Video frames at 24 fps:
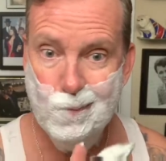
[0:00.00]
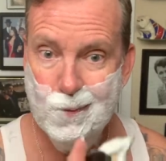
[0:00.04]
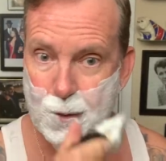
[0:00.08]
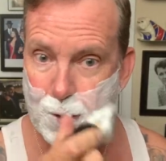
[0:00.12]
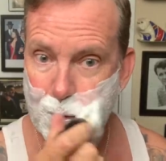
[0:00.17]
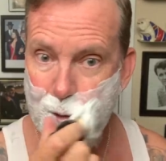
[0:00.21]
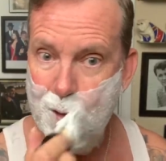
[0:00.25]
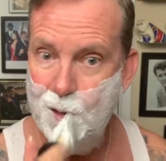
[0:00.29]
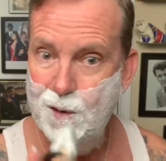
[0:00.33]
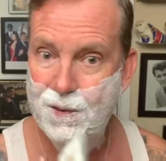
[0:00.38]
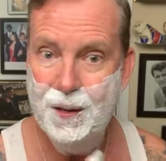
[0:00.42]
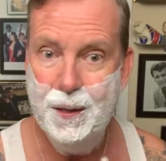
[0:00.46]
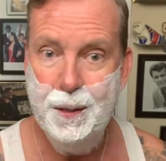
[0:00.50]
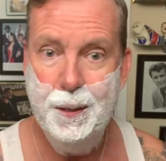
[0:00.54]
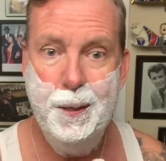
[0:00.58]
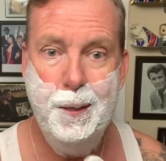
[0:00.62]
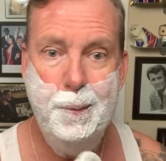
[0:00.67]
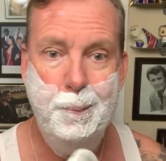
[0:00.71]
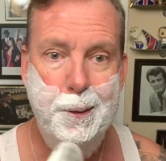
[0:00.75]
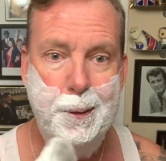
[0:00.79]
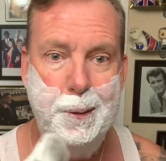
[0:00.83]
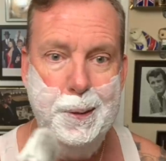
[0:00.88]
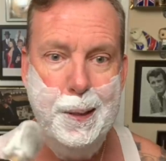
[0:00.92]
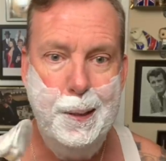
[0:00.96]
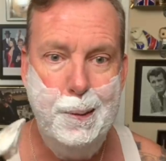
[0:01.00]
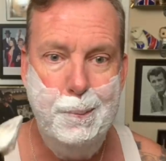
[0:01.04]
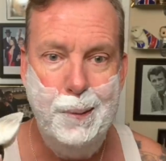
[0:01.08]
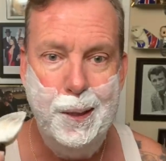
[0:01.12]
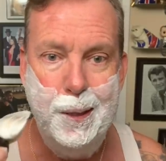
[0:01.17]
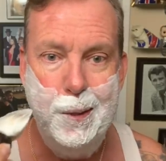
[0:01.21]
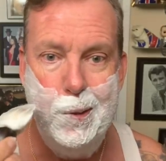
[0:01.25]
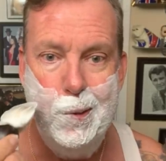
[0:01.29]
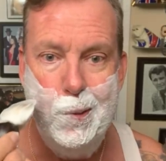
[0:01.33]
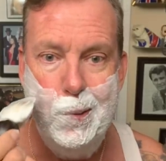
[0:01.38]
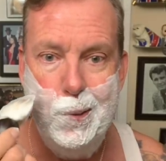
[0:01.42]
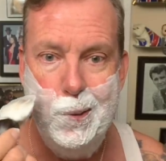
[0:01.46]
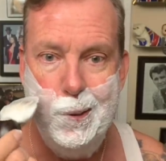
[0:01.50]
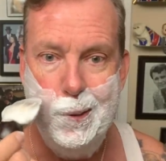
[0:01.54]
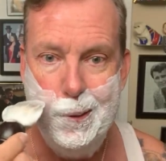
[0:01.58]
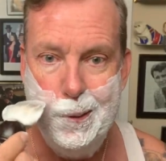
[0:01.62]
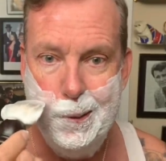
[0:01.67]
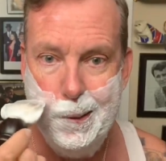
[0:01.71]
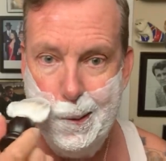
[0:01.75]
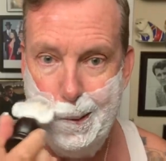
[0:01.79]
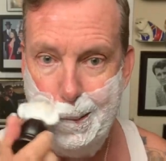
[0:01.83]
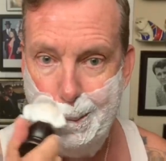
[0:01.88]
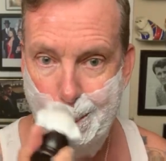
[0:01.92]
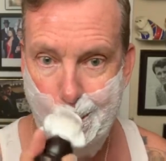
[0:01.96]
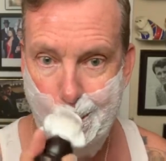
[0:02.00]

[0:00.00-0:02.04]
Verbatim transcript: See if I can keep this out of my nose this time.